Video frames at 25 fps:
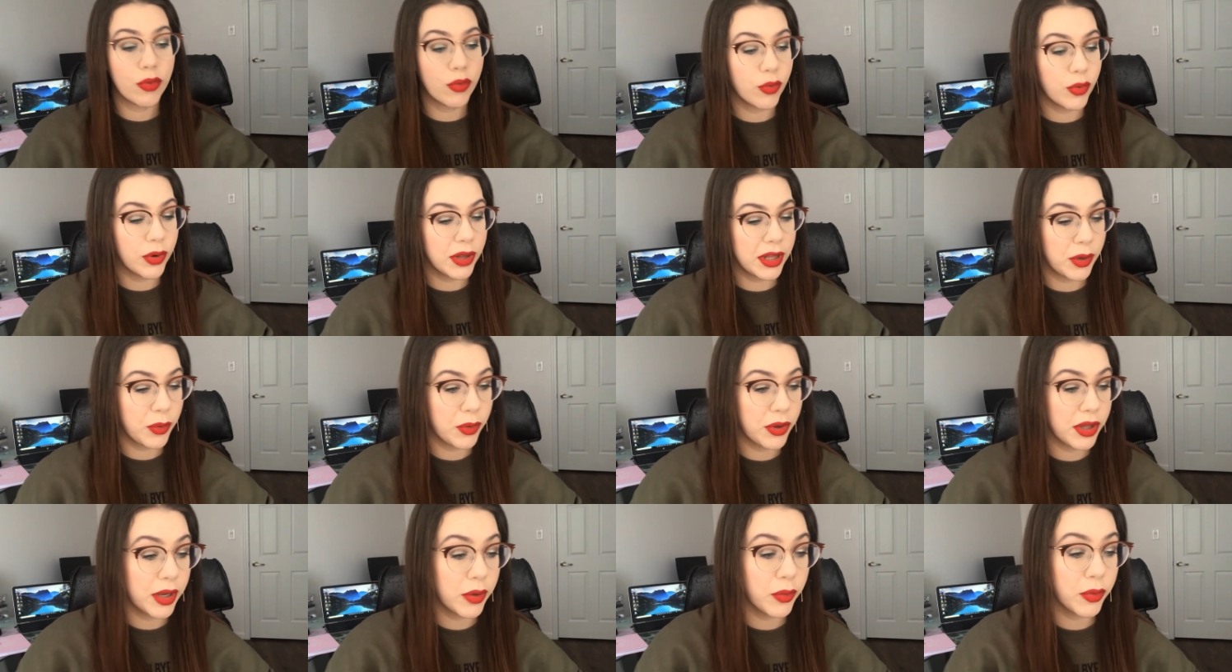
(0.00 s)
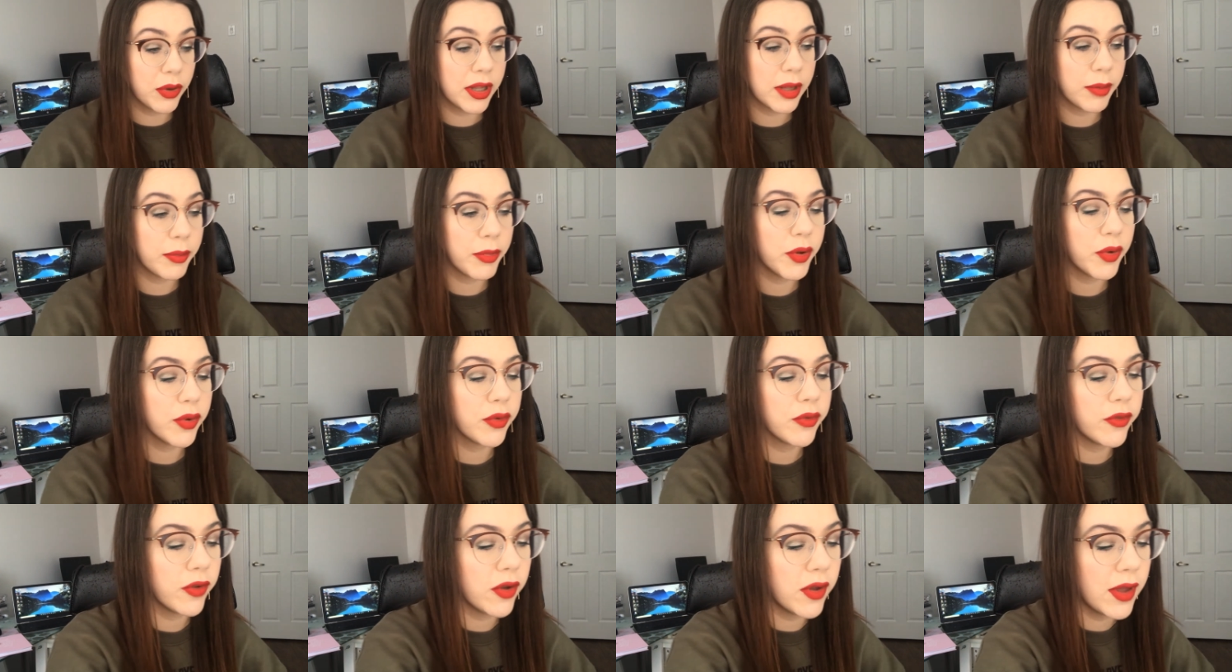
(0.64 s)
Really, really, really
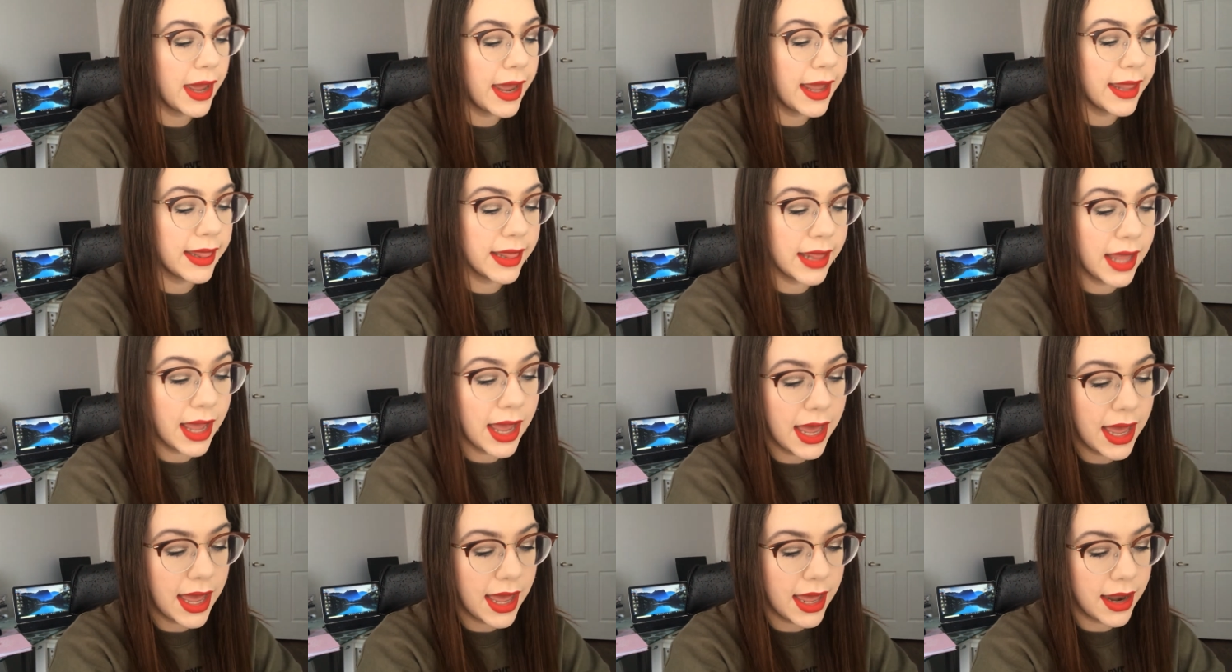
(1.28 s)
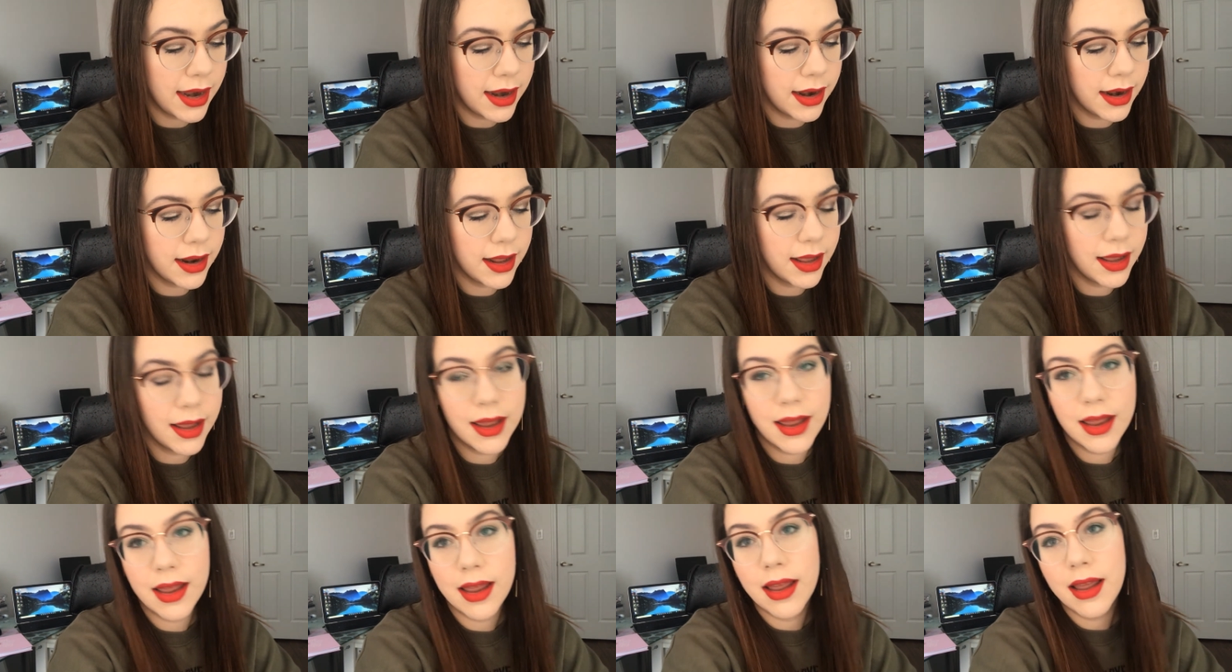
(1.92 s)
beautiful. And then
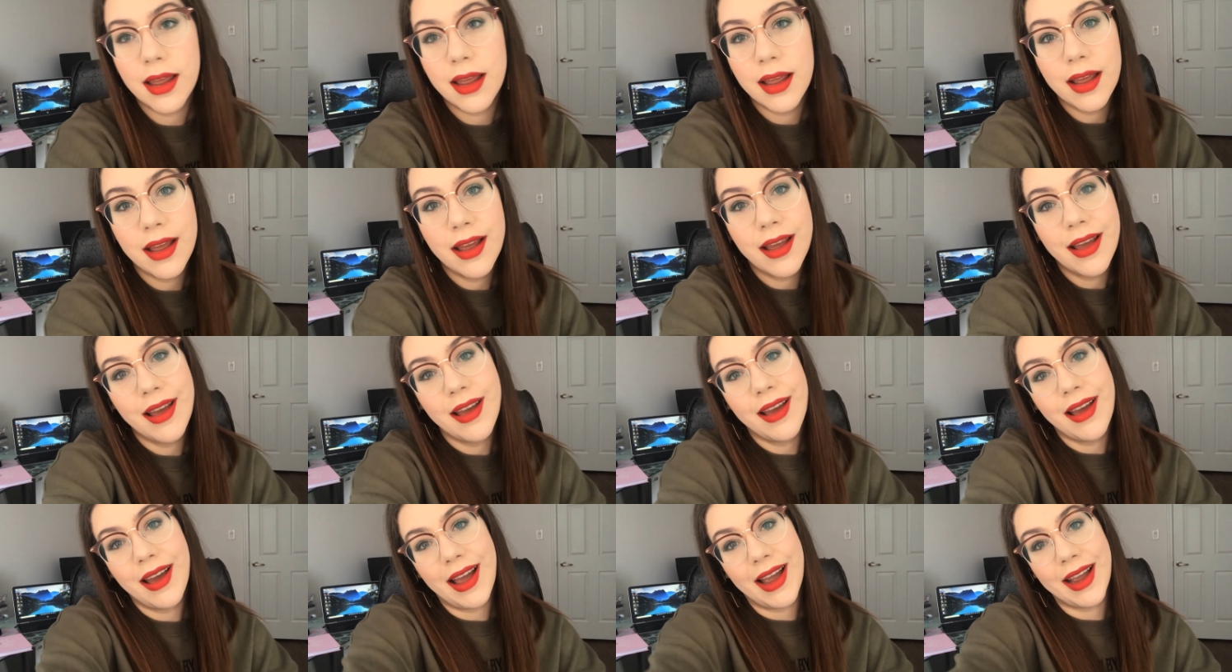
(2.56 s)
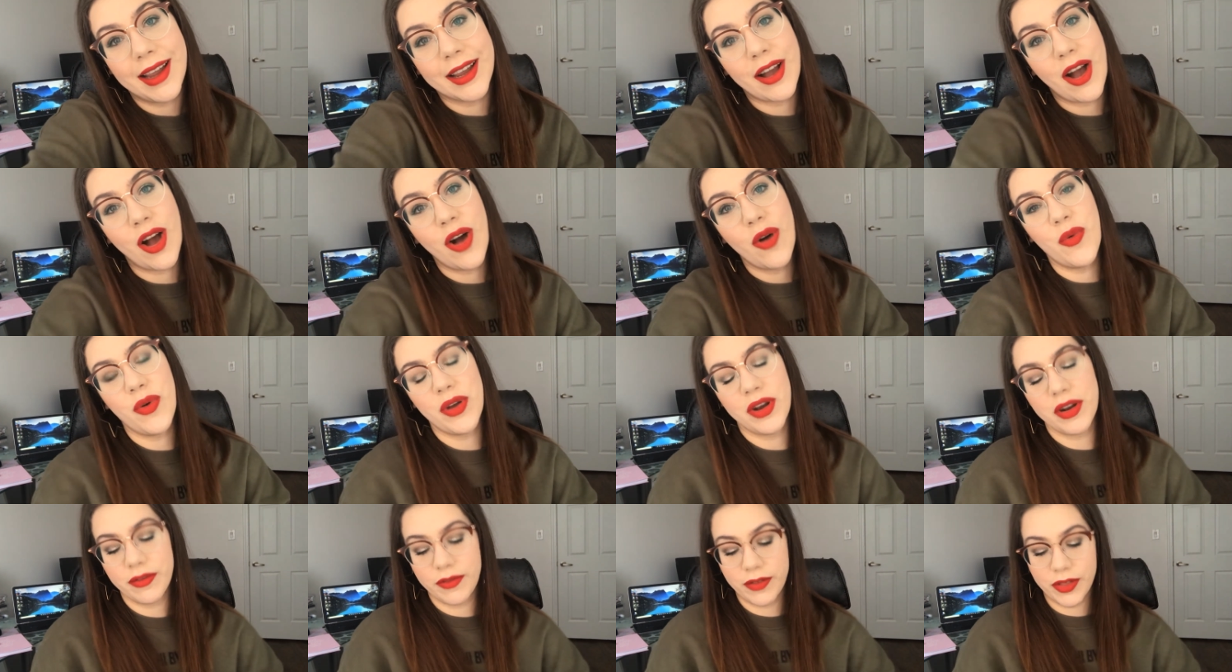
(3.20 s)
I
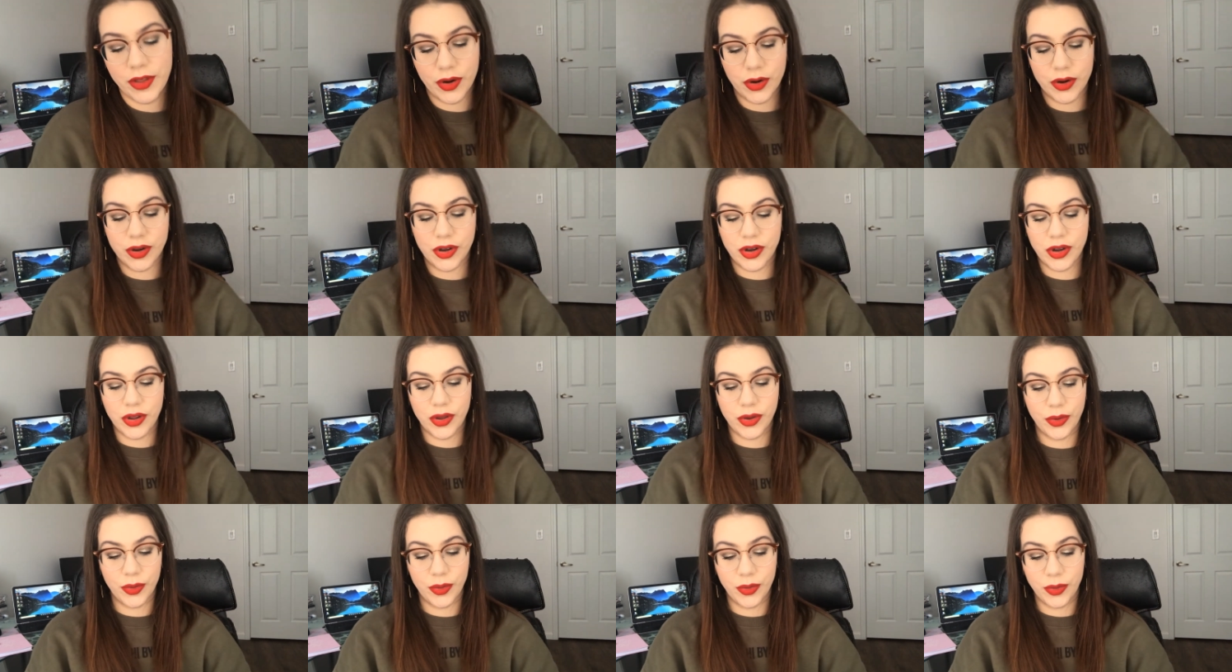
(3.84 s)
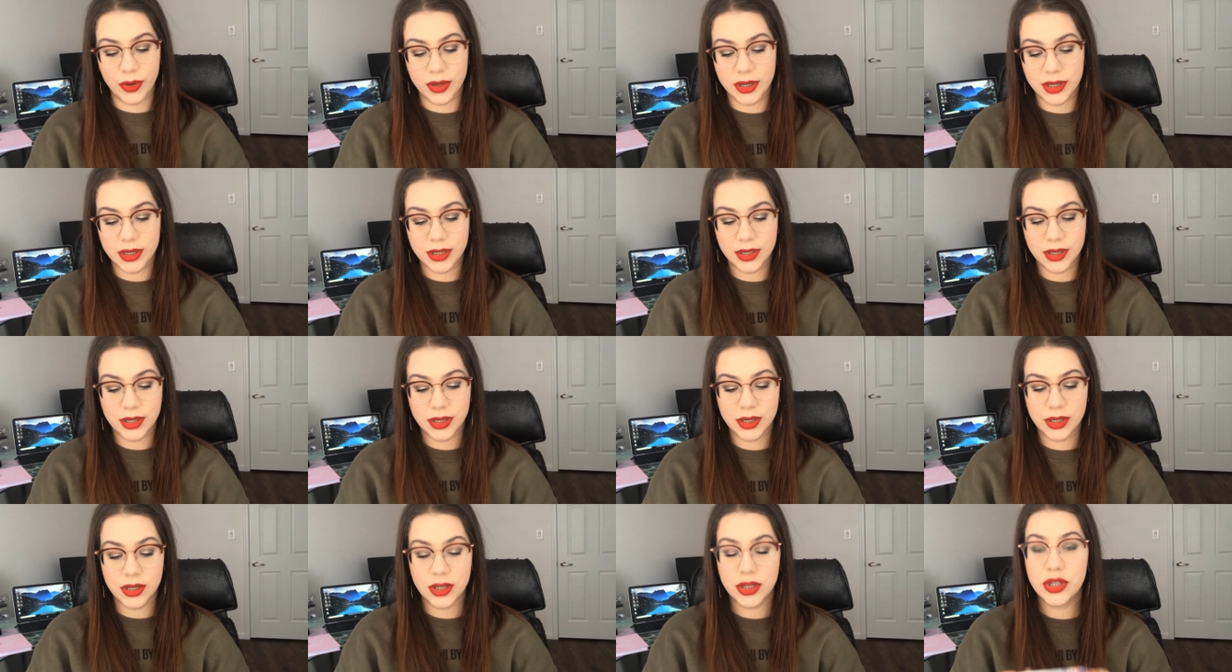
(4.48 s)
got one of their new
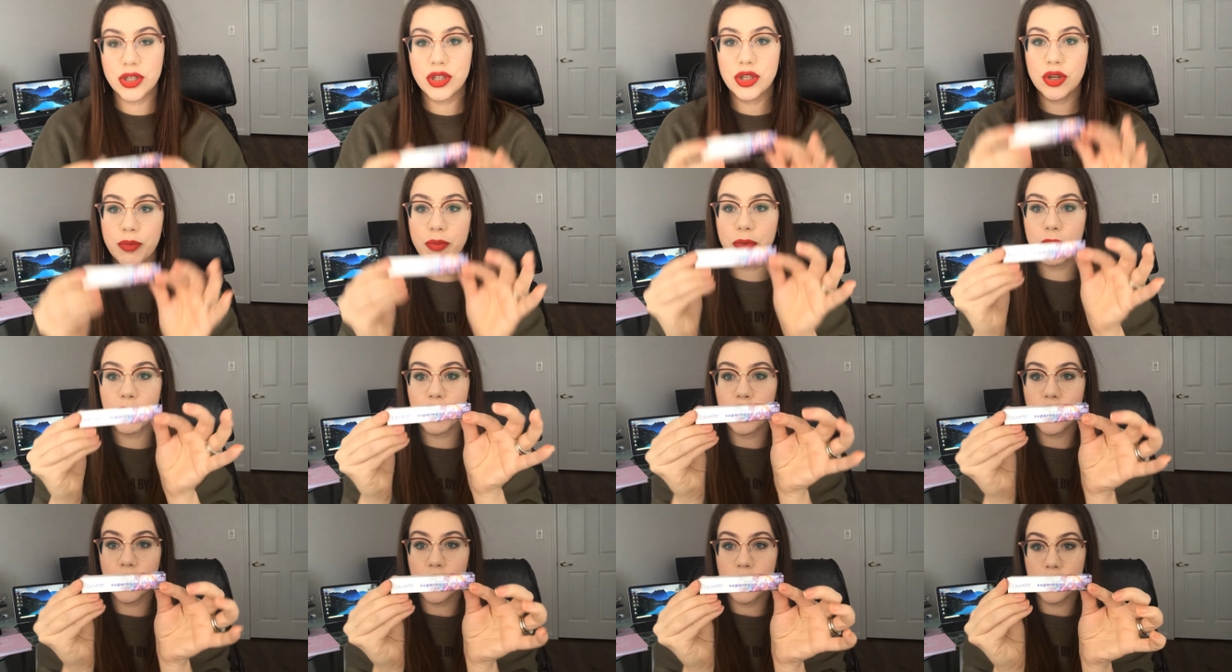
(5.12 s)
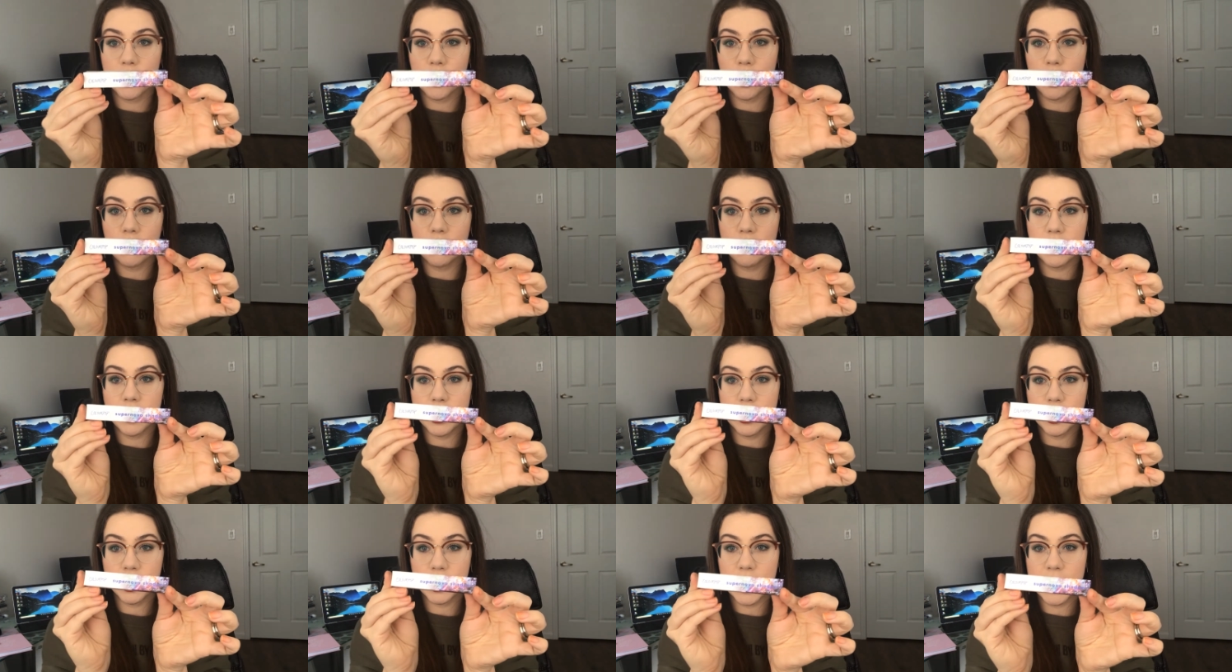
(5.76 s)

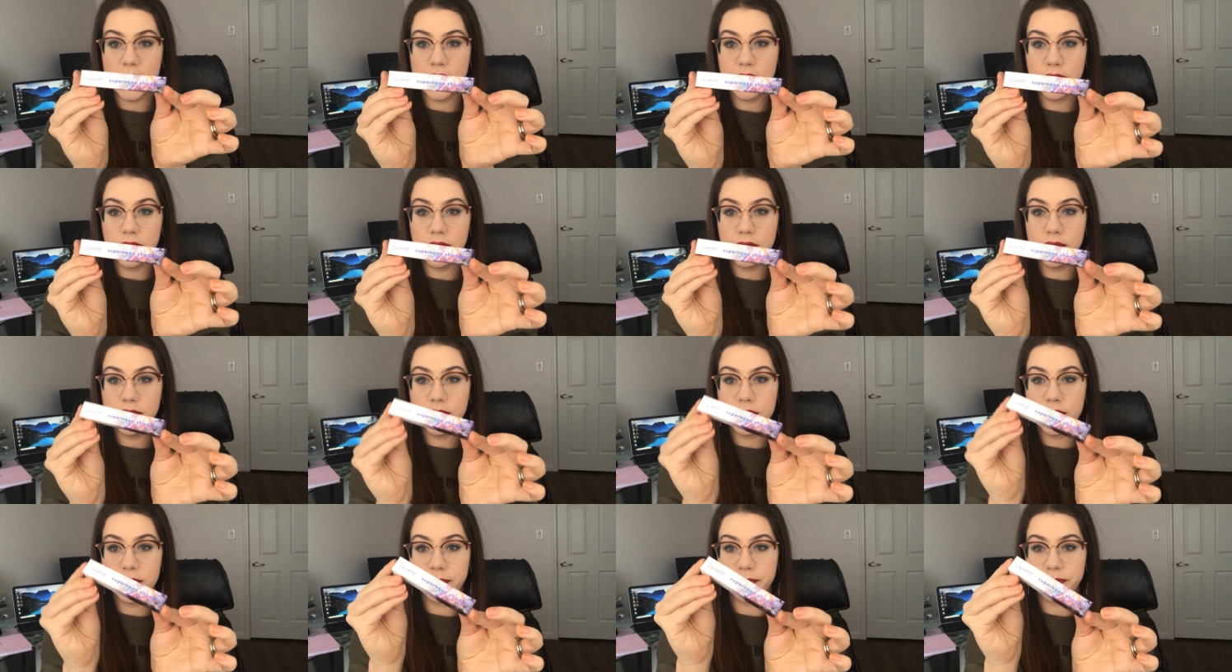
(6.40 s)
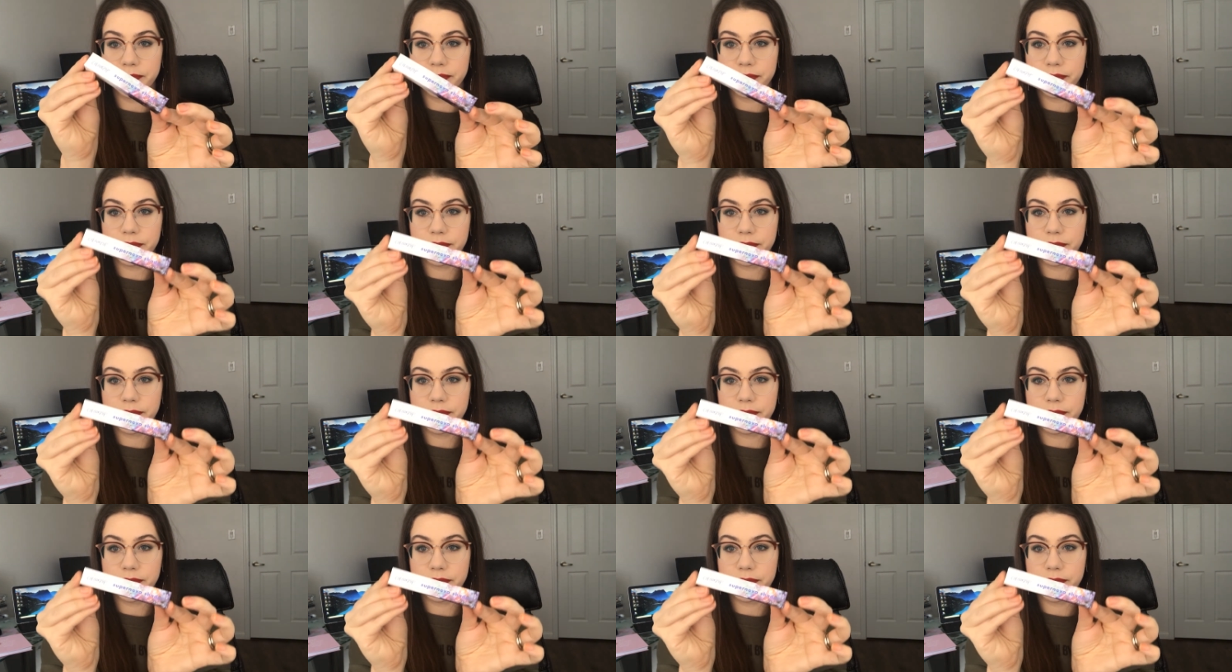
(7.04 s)
Supernova shadows.